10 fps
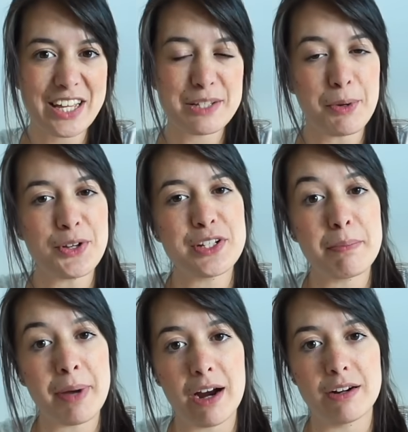exposed
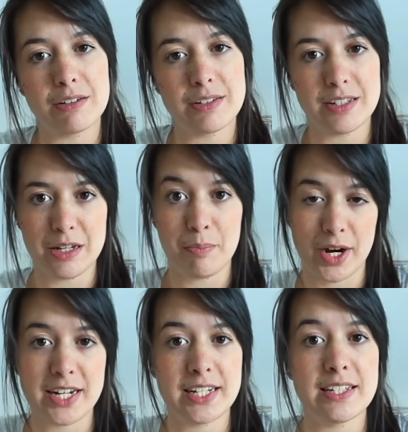to paradoxes and
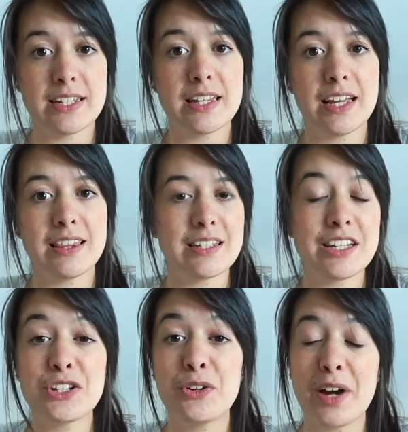brain teasers like this
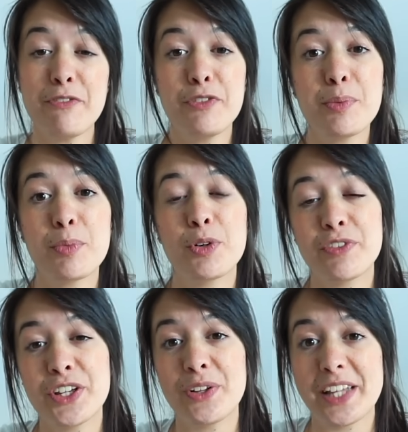is great for
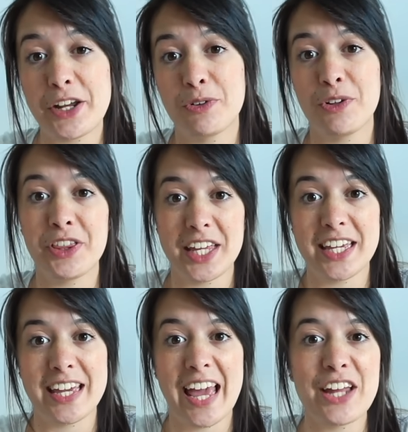improving your lateral
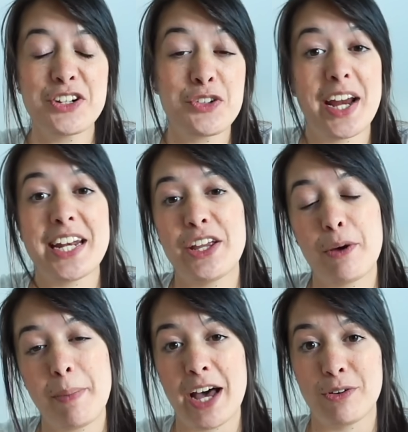thinking and training
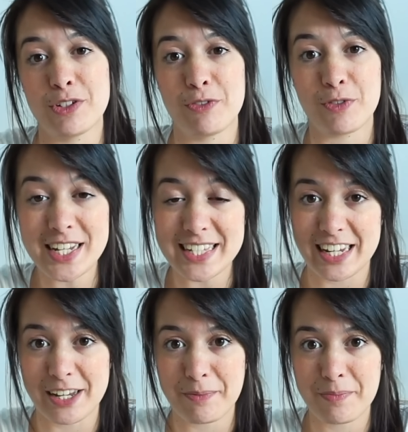your powers of
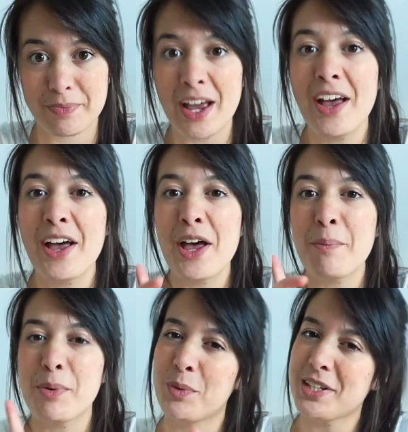reasoning.
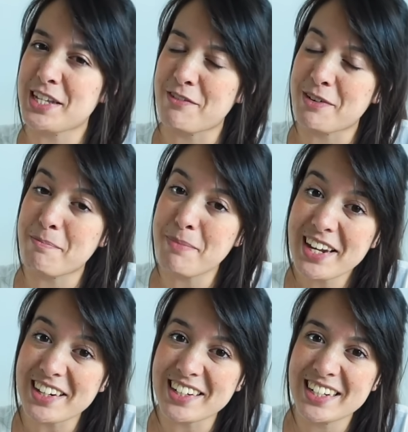But what's even
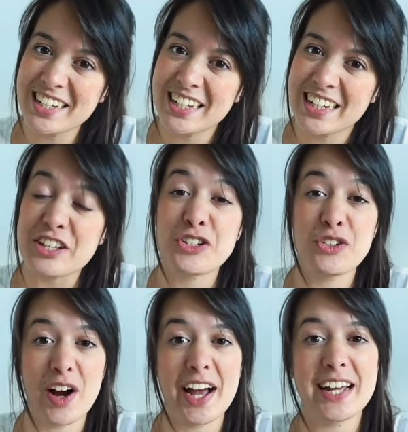better is
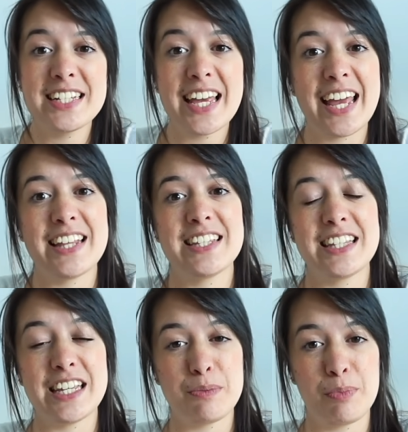trying to
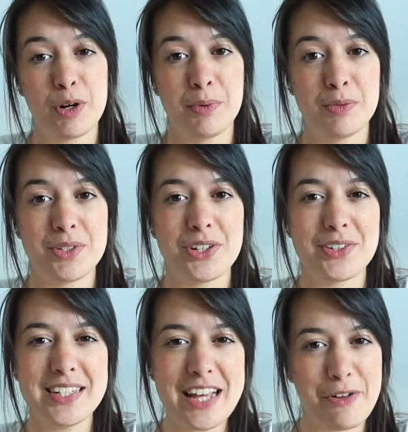answer these problems
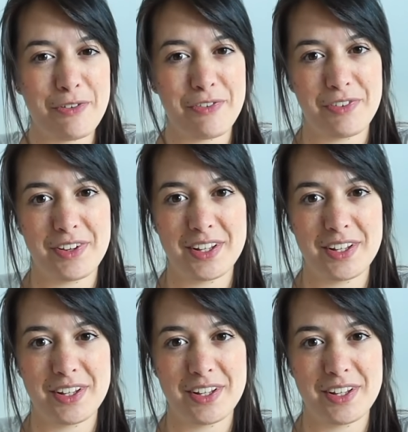yourself.